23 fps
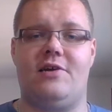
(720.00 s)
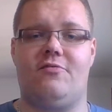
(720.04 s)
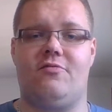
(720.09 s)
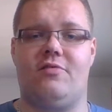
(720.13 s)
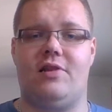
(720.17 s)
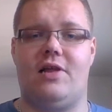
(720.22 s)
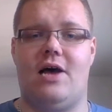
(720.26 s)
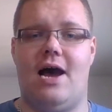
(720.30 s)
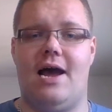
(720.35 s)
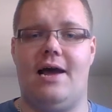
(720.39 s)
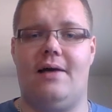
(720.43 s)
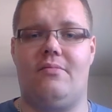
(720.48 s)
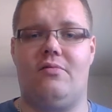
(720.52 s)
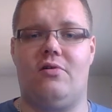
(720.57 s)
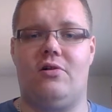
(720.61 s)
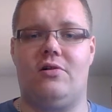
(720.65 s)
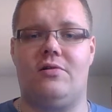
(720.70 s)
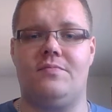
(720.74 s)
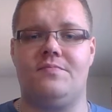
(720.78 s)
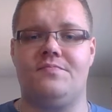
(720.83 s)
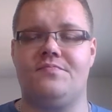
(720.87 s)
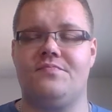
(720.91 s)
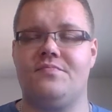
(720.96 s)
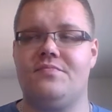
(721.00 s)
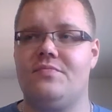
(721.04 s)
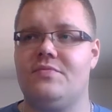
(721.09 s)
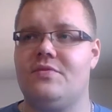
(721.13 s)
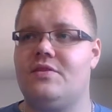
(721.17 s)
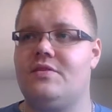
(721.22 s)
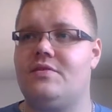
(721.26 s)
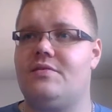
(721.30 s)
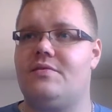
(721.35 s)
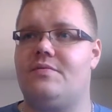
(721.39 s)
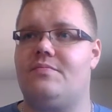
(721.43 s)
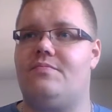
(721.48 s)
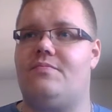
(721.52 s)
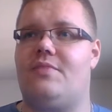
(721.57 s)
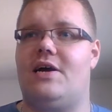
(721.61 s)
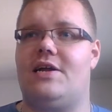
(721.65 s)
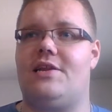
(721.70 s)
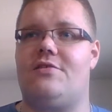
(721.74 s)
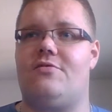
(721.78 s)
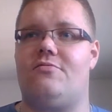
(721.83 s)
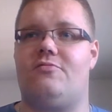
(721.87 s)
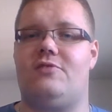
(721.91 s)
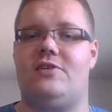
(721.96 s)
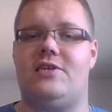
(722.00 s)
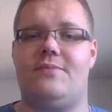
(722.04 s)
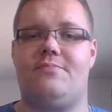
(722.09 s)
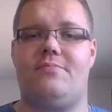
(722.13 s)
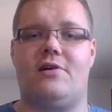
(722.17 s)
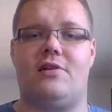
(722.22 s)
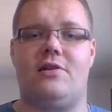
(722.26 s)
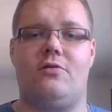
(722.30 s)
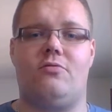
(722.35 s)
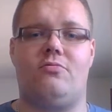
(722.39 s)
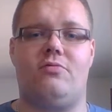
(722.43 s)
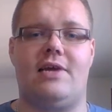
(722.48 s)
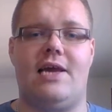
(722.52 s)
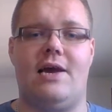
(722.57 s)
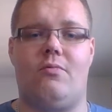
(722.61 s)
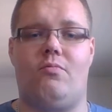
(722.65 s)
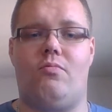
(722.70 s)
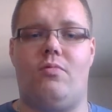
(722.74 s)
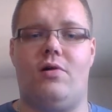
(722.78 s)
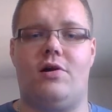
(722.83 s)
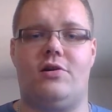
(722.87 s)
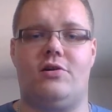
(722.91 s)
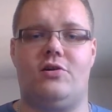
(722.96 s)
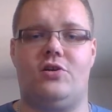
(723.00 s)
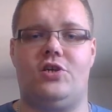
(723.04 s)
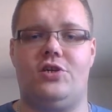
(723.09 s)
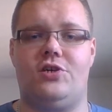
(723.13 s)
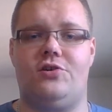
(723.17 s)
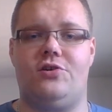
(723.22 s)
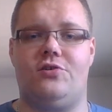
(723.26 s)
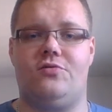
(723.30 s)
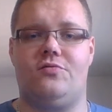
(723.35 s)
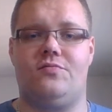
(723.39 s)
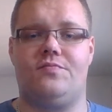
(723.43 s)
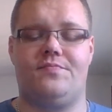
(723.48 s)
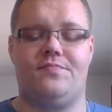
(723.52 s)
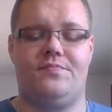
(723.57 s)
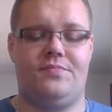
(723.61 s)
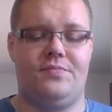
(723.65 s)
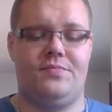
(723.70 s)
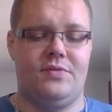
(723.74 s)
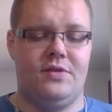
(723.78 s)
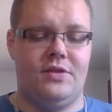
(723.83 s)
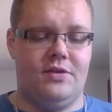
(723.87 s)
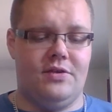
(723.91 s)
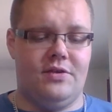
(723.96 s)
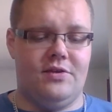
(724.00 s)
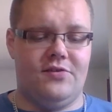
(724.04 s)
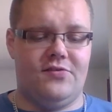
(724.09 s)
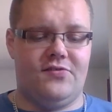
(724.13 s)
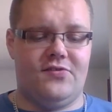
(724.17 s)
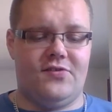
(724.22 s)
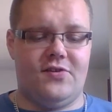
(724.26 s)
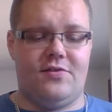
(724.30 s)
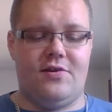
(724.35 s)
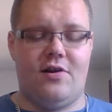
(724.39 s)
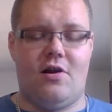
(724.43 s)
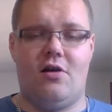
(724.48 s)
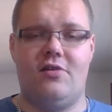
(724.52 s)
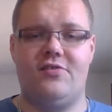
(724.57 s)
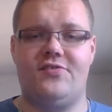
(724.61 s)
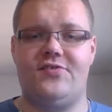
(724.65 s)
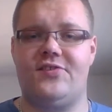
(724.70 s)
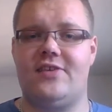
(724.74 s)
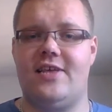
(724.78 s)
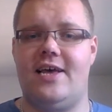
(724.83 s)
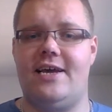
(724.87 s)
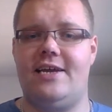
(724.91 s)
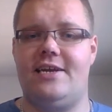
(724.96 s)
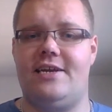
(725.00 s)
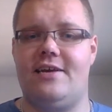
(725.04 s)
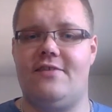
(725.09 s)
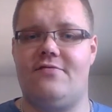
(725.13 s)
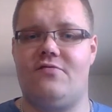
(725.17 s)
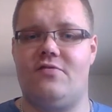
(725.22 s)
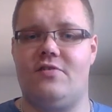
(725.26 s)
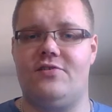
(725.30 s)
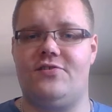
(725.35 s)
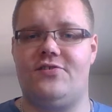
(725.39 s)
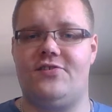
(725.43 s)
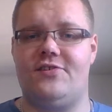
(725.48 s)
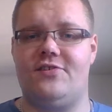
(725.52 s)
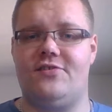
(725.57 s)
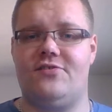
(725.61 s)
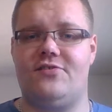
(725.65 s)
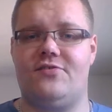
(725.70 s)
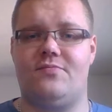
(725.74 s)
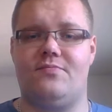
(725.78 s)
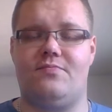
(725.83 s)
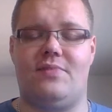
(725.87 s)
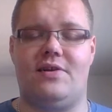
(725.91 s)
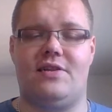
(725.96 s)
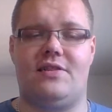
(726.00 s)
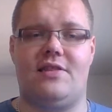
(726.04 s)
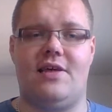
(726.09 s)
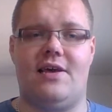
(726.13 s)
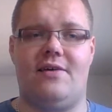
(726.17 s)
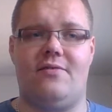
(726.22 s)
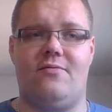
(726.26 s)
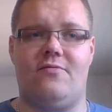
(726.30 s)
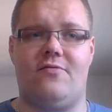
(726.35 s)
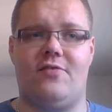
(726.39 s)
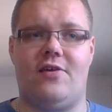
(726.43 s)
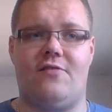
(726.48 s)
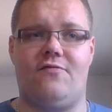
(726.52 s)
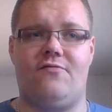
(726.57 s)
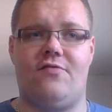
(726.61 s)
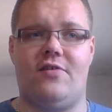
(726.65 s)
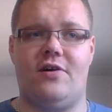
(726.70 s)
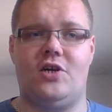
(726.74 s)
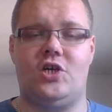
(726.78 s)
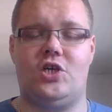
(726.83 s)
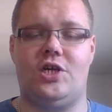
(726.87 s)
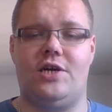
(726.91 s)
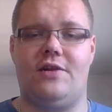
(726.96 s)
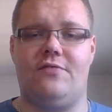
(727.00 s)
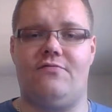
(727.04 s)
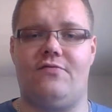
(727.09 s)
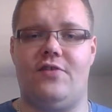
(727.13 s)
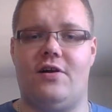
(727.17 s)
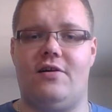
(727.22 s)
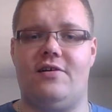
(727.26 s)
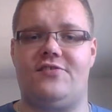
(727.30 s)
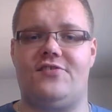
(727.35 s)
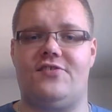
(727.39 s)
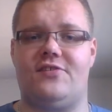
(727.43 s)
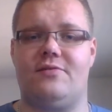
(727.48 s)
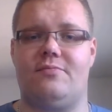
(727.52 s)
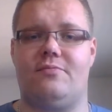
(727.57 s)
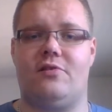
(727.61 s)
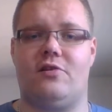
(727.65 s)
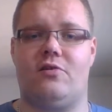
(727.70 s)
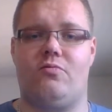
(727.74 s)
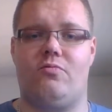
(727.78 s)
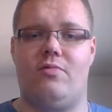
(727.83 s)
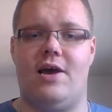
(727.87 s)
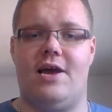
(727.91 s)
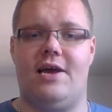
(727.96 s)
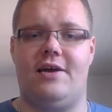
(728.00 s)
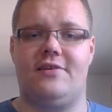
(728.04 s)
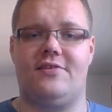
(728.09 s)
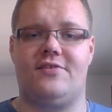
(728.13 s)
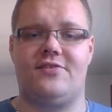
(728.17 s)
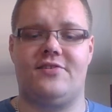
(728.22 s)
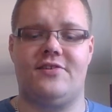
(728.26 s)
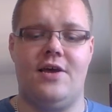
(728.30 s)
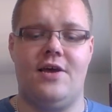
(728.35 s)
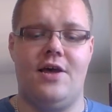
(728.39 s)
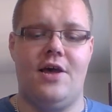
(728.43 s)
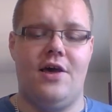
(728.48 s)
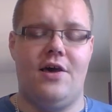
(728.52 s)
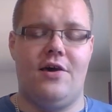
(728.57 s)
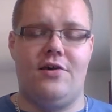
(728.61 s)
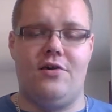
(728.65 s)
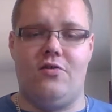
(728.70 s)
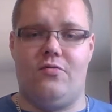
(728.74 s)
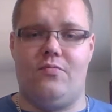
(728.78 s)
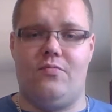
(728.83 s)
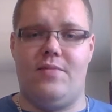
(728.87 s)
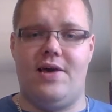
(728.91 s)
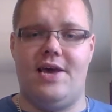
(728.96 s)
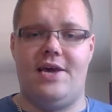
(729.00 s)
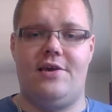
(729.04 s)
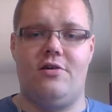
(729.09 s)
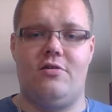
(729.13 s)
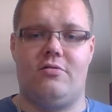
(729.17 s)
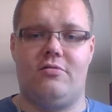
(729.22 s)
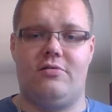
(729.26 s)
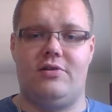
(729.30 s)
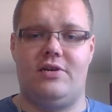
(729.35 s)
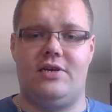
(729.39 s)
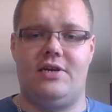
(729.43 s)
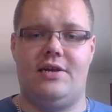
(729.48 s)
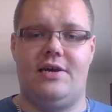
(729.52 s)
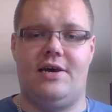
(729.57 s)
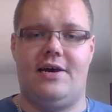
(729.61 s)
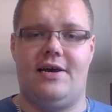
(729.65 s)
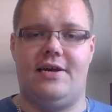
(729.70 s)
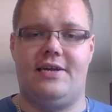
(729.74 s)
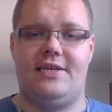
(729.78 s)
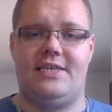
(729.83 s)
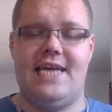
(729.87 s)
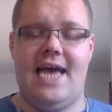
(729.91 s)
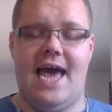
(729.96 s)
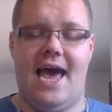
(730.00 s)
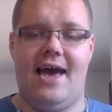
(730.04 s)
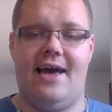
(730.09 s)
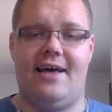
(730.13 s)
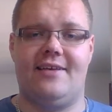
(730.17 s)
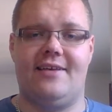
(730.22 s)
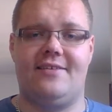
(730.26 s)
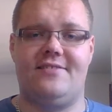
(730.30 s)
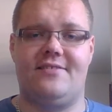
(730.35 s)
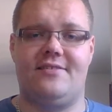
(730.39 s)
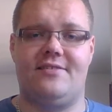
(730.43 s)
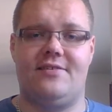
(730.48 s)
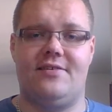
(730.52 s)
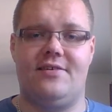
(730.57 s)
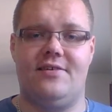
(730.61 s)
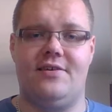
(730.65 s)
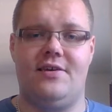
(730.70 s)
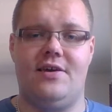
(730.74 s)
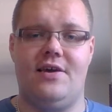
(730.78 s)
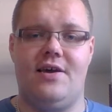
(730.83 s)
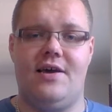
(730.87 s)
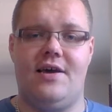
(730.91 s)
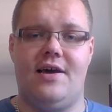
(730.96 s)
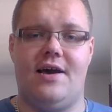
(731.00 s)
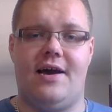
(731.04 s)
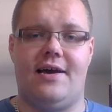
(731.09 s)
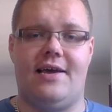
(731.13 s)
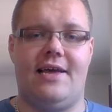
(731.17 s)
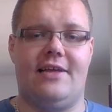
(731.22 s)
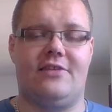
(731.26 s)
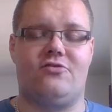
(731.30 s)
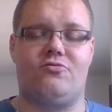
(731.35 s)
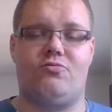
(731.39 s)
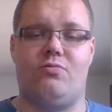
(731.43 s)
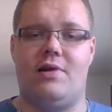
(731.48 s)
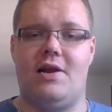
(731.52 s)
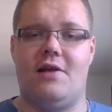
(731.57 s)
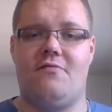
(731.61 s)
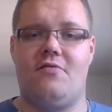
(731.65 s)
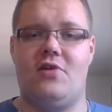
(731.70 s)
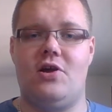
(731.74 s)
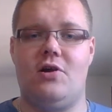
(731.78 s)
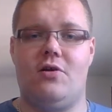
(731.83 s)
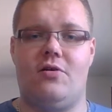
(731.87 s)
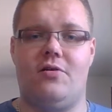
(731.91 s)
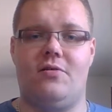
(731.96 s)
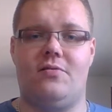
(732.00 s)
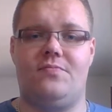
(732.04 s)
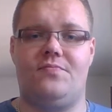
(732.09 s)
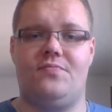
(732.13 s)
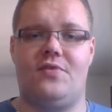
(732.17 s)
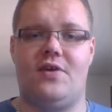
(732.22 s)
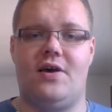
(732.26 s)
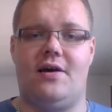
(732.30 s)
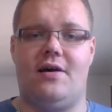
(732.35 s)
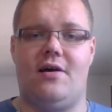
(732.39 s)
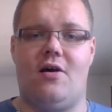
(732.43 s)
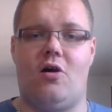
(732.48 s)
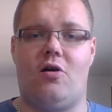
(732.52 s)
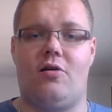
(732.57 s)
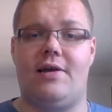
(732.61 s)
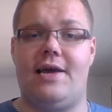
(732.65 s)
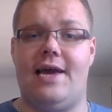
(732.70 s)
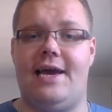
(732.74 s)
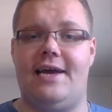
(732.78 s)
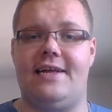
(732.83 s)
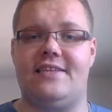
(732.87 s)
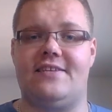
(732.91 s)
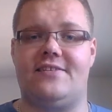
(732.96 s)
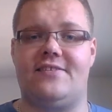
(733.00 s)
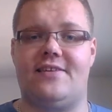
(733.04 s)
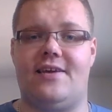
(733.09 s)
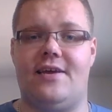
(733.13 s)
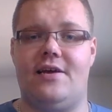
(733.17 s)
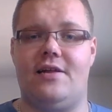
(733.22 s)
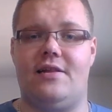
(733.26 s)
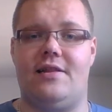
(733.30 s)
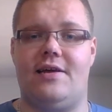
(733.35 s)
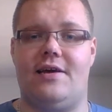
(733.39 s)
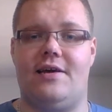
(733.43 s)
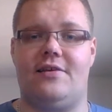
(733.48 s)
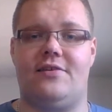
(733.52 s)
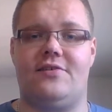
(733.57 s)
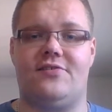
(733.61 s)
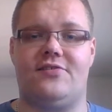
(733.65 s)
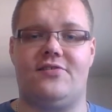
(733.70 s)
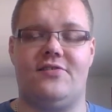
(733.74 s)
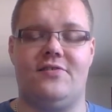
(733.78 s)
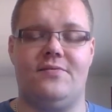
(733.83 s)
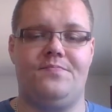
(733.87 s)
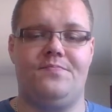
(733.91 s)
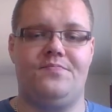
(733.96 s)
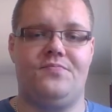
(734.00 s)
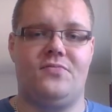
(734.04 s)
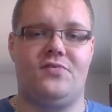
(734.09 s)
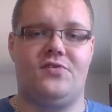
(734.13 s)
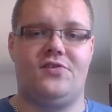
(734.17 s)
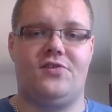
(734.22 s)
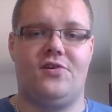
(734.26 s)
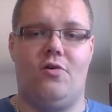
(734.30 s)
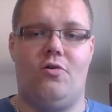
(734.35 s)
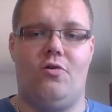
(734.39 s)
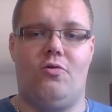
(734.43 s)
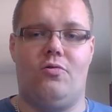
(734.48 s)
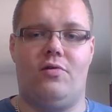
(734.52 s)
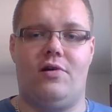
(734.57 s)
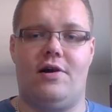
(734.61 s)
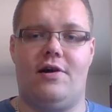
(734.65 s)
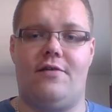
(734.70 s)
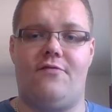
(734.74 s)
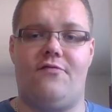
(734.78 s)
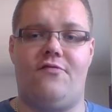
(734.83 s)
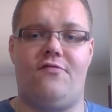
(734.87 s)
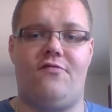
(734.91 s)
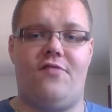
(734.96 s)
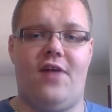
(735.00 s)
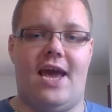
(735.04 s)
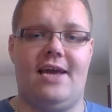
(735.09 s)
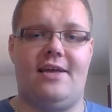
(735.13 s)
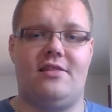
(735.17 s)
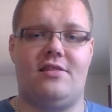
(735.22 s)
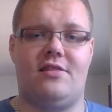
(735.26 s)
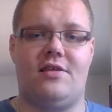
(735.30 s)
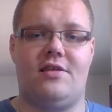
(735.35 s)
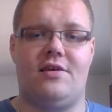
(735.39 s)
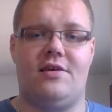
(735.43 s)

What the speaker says: reliable, but you typically only get 1 or 2. So there are slight differences, but they function in very similar ways. You'll make your test against whatever your arcane skill is. So faith,